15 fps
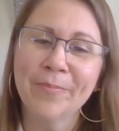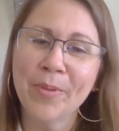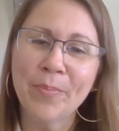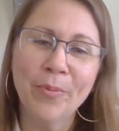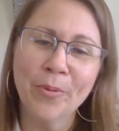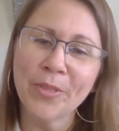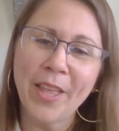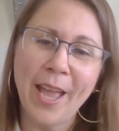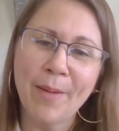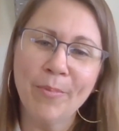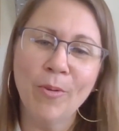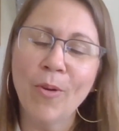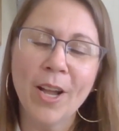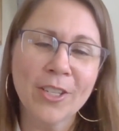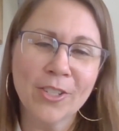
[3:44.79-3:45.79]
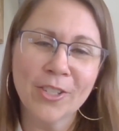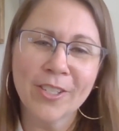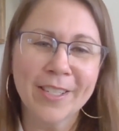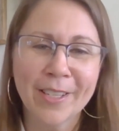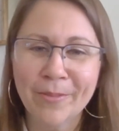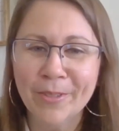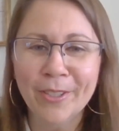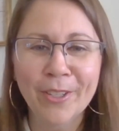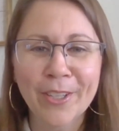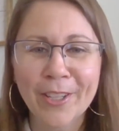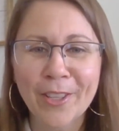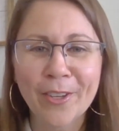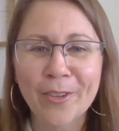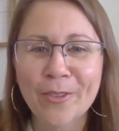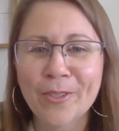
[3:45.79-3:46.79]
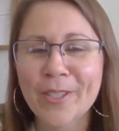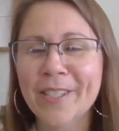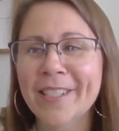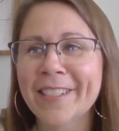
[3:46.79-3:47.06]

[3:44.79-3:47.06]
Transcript: people with the Apple Watches, they would look at those,